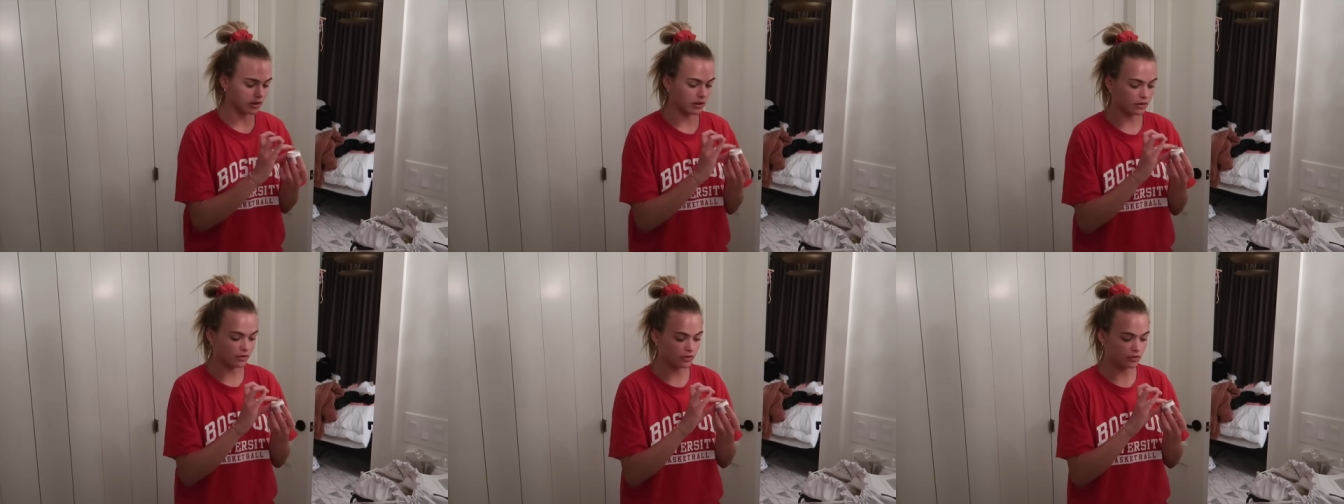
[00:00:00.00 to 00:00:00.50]
Okay,
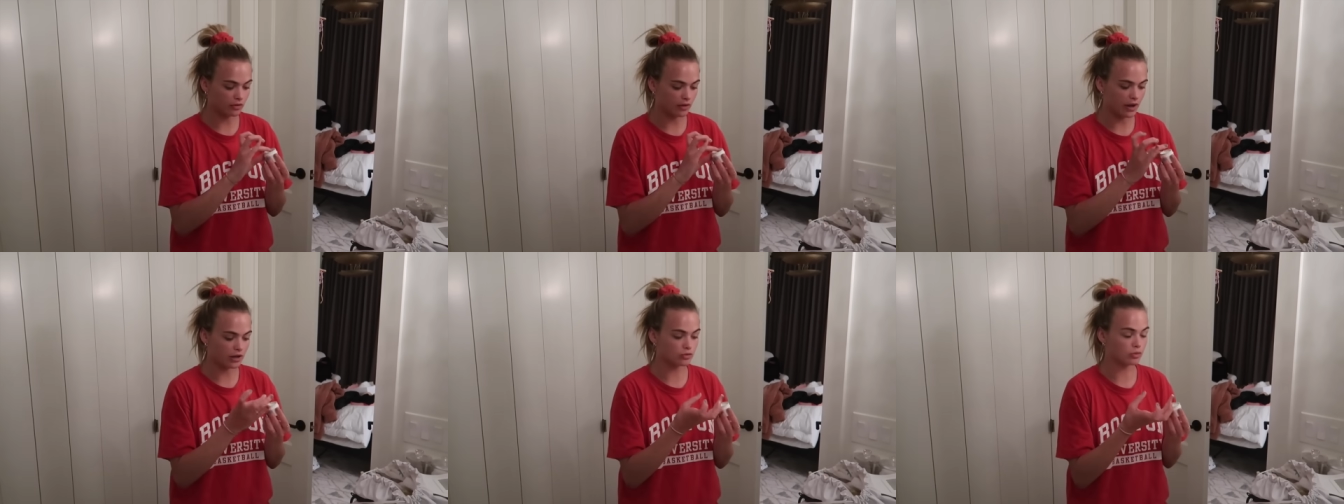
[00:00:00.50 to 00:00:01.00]
now let's use
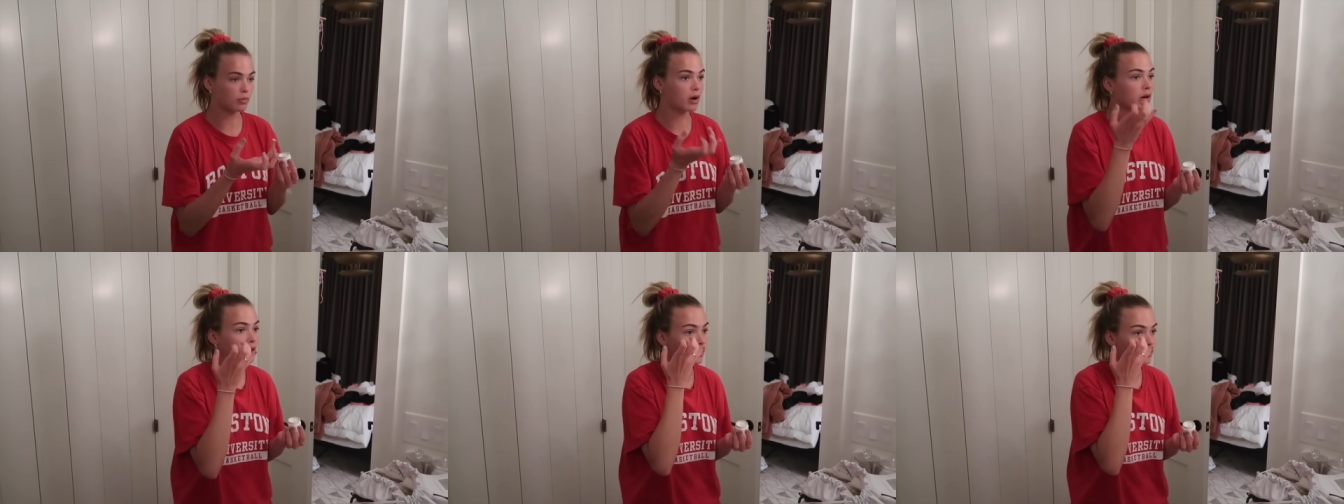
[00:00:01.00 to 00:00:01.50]
the actual
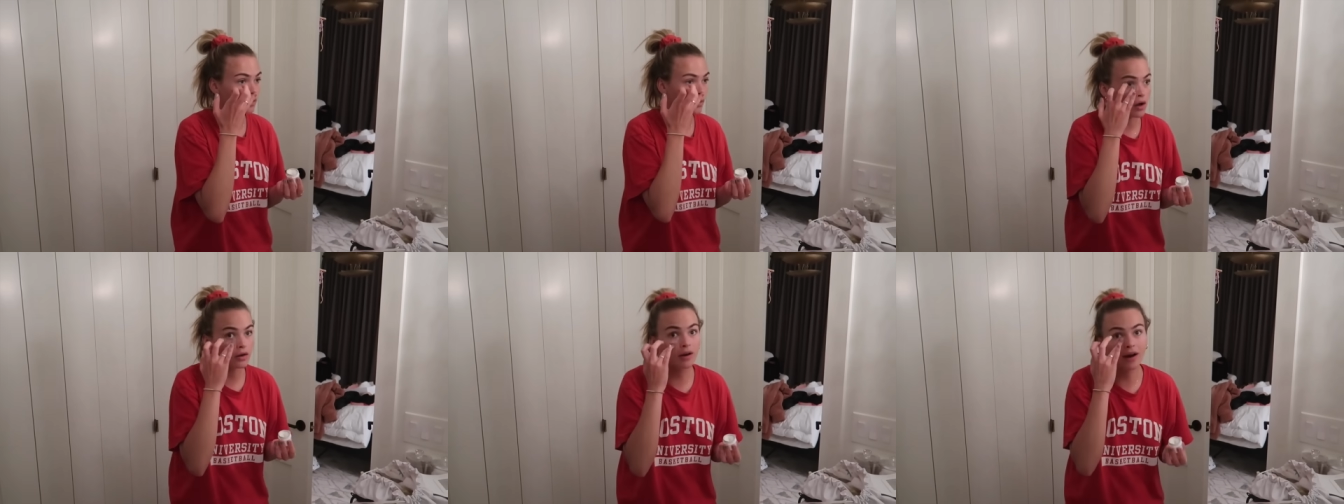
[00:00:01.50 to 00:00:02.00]
product
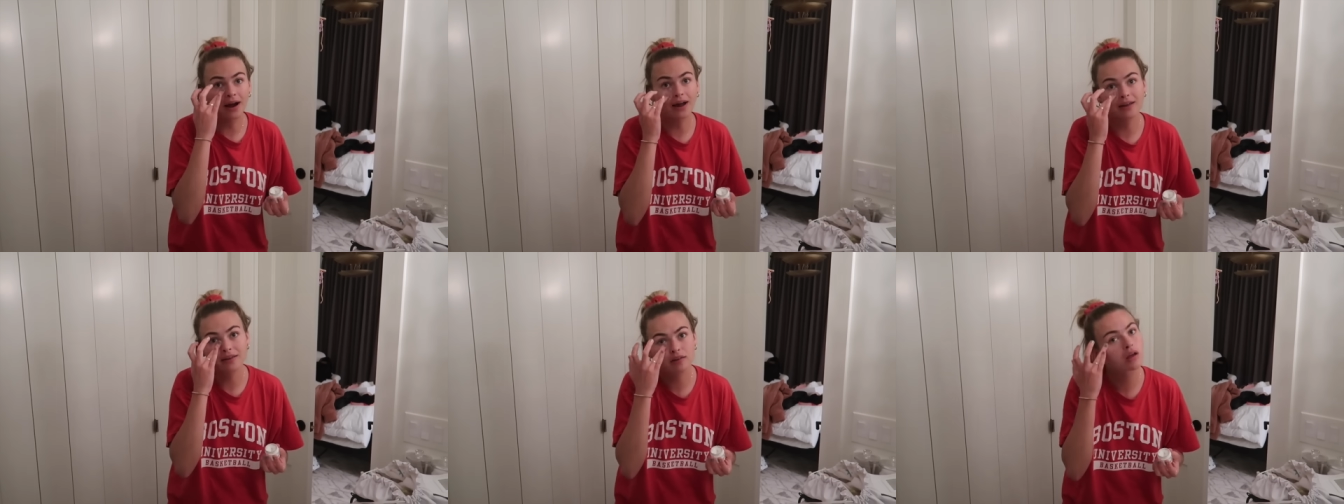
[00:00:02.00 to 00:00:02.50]
on our
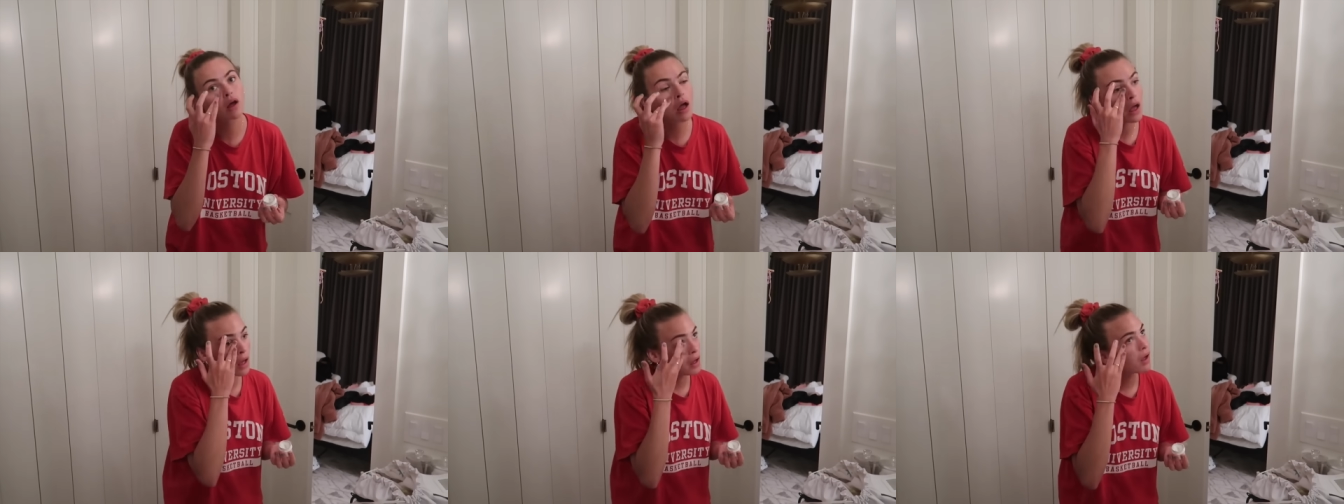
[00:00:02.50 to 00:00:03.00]

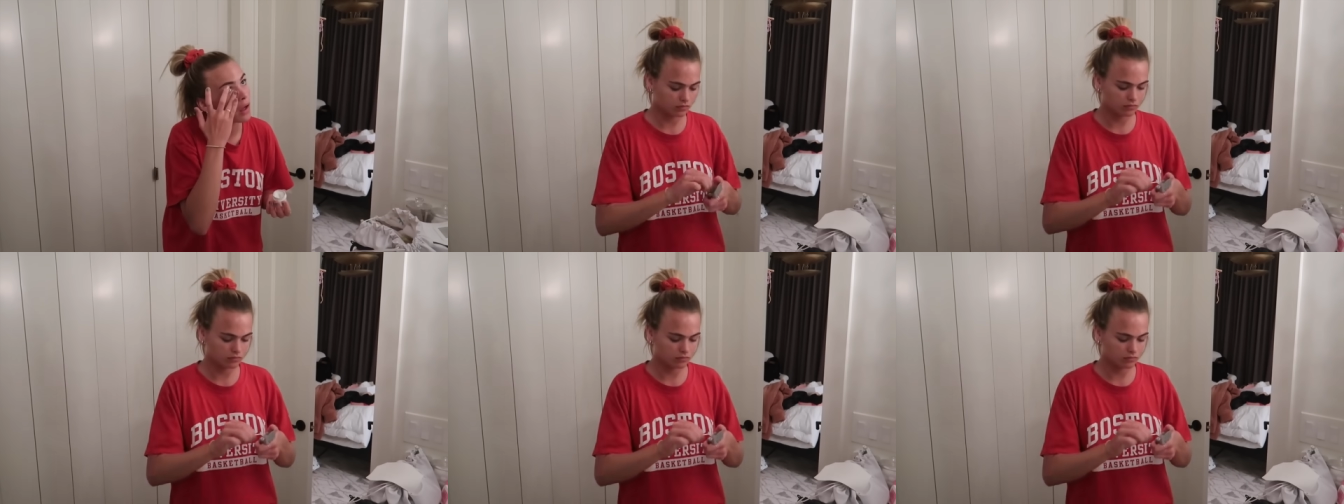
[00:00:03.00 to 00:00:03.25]
eyes.